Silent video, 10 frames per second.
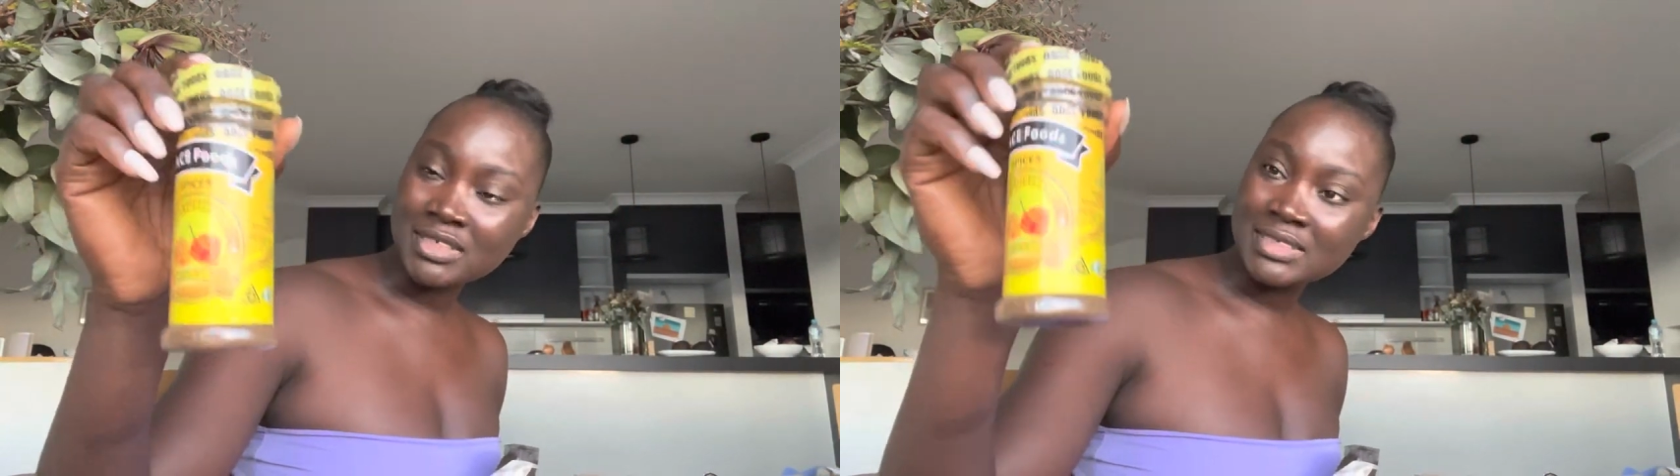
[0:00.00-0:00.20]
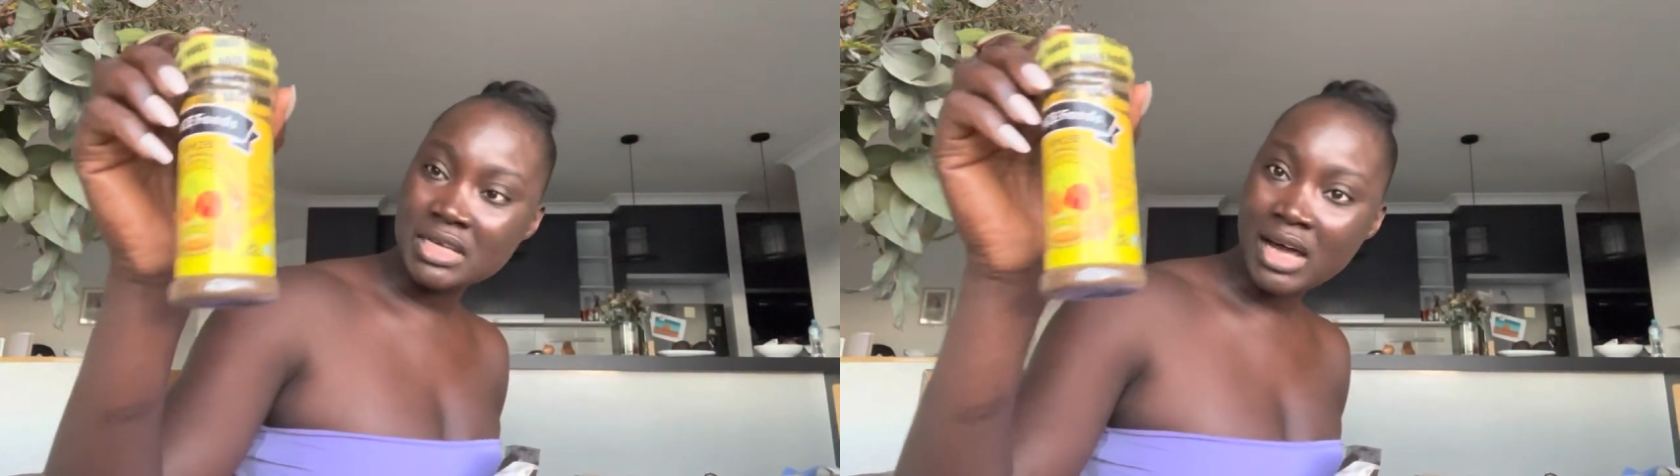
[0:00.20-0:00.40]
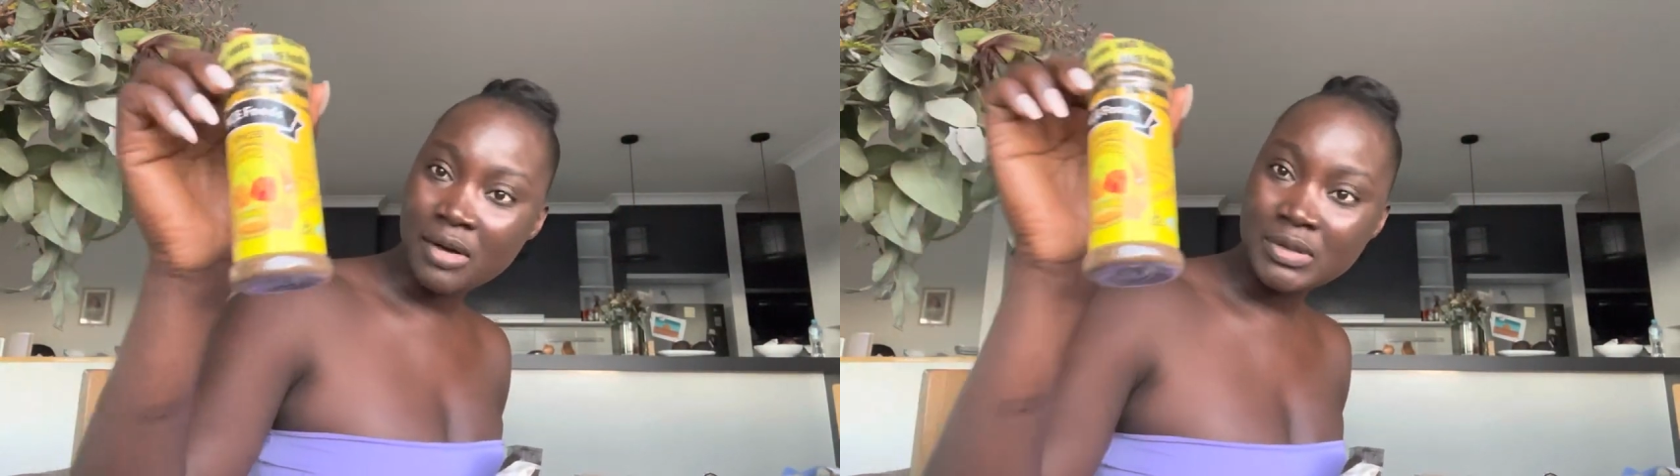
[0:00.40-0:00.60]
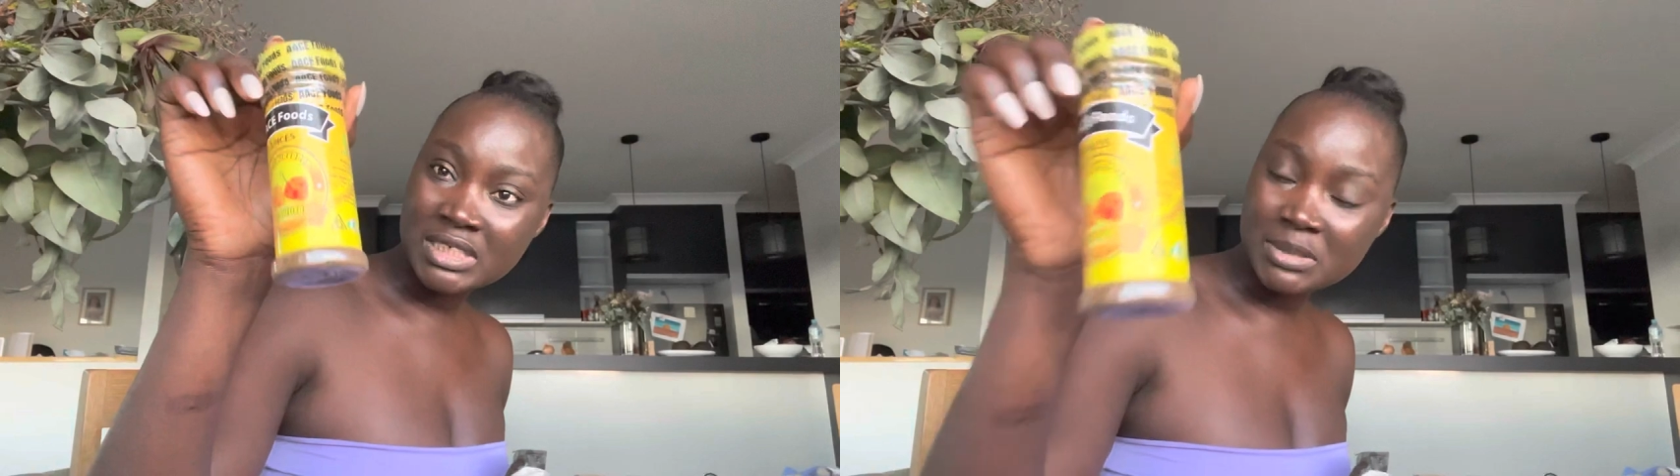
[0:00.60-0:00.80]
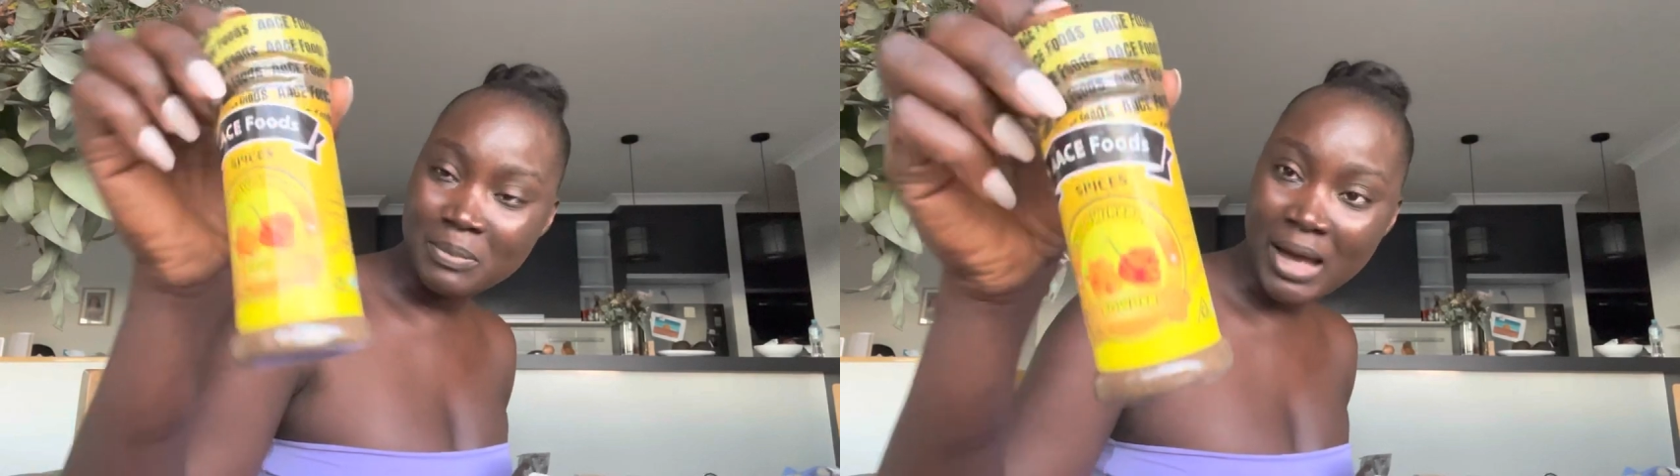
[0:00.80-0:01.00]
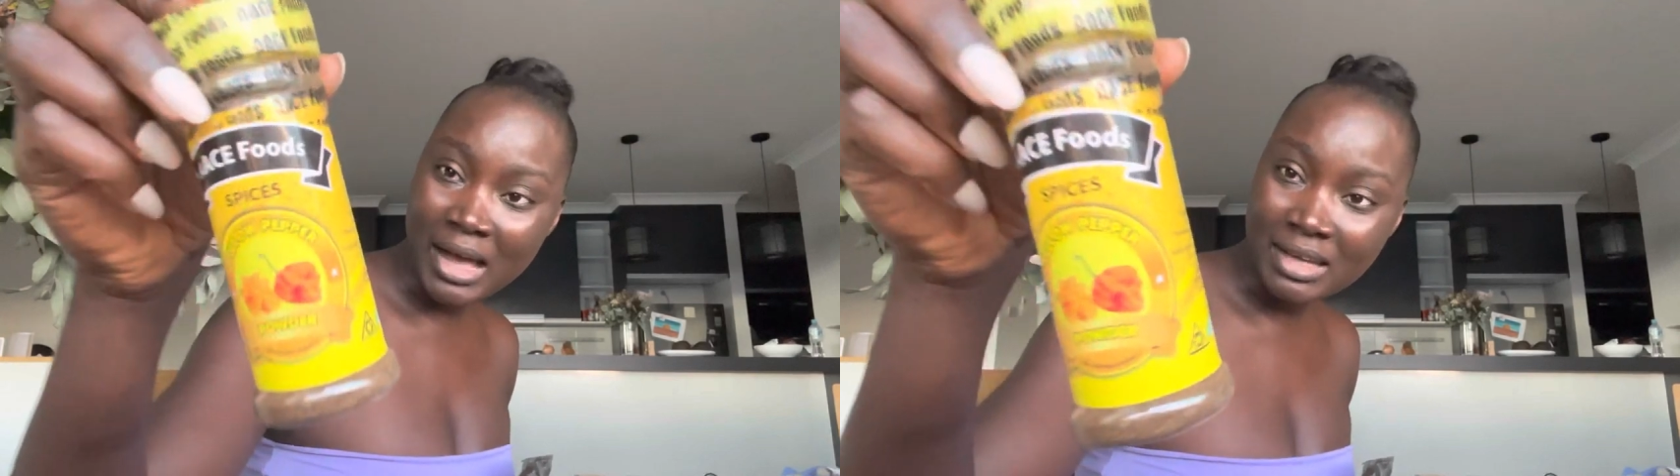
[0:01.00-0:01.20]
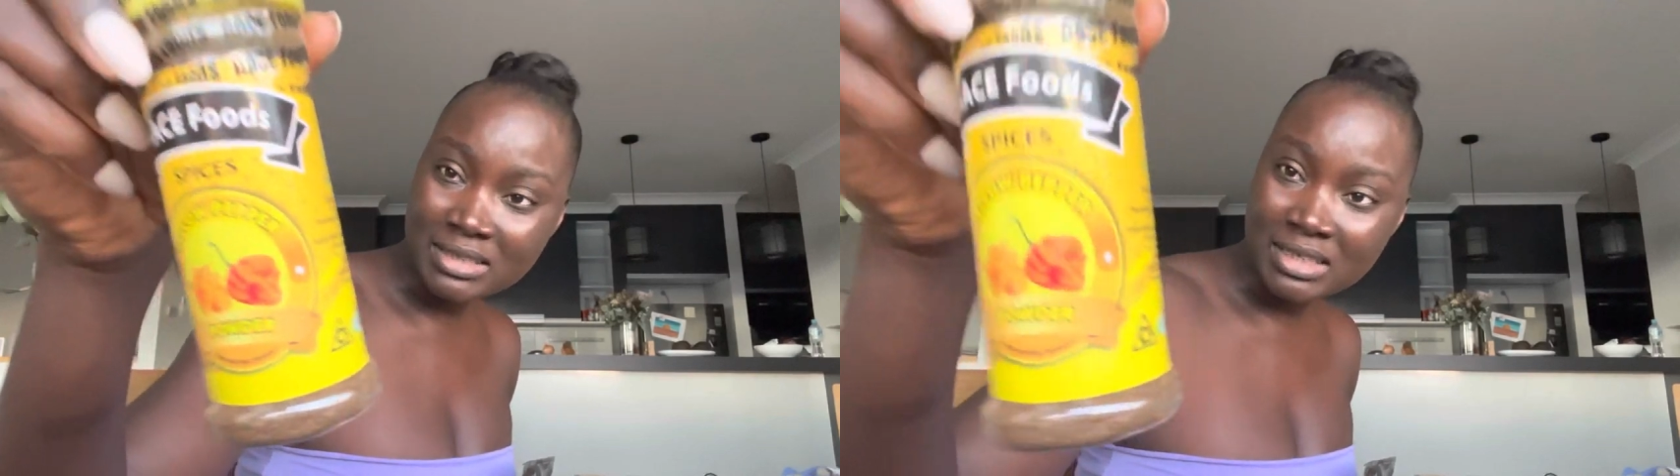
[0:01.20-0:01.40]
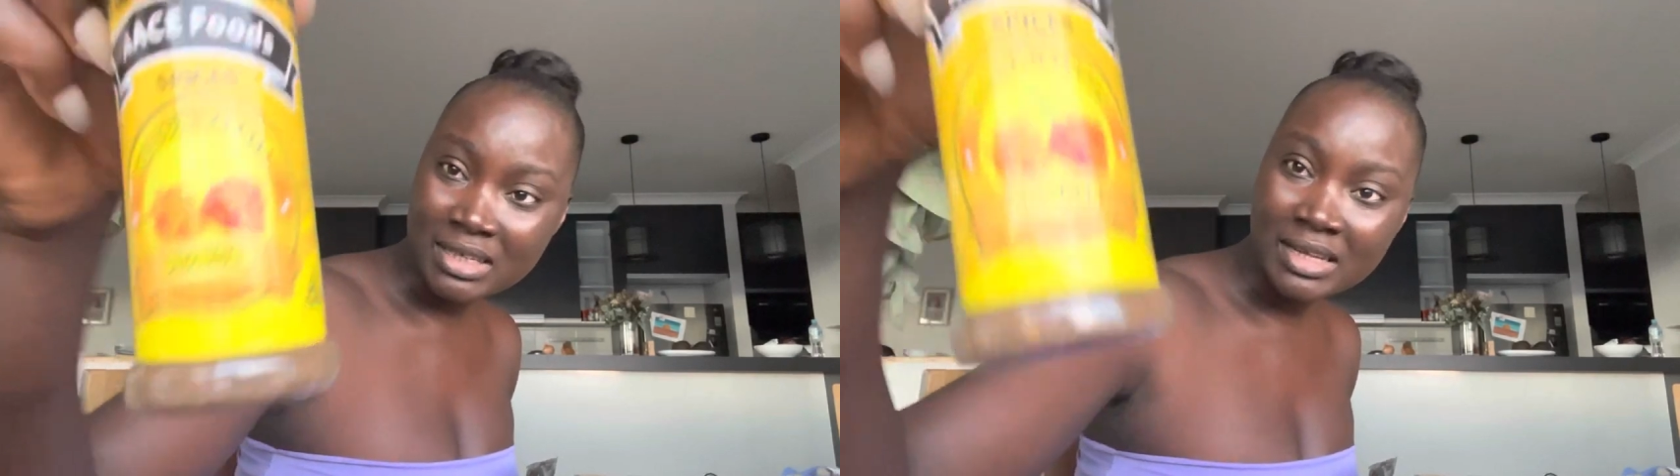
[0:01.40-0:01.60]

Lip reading: You see how it is packed?